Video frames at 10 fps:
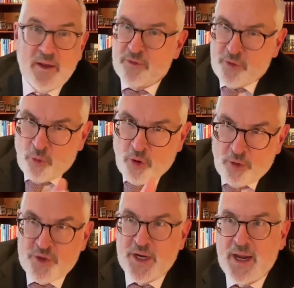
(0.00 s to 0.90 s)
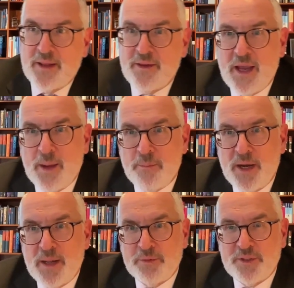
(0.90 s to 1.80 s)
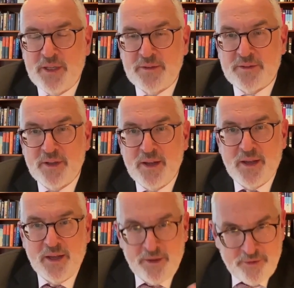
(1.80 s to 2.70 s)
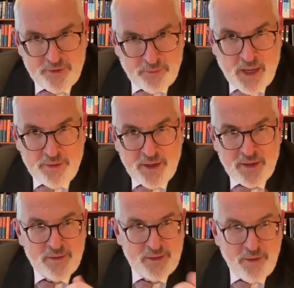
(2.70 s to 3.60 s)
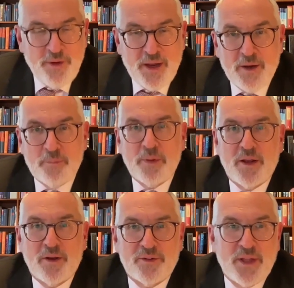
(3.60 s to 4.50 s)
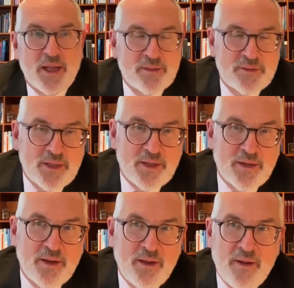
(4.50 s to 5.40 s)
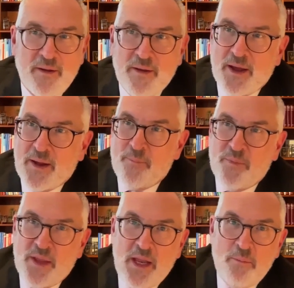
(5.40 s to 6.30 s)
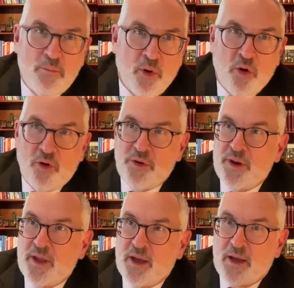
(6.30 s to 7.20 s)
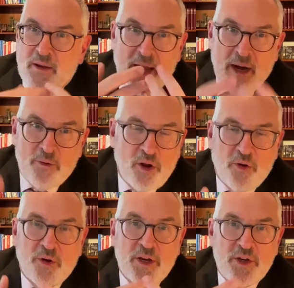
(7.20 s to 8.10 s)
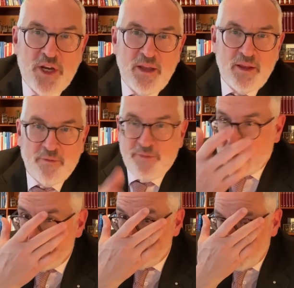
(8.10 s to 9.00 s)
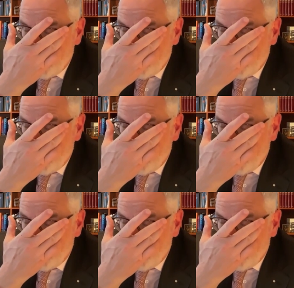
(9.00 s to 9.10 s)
so-called genetic epilepsies, it's rather difficult because there's an inborn error or a gene defect,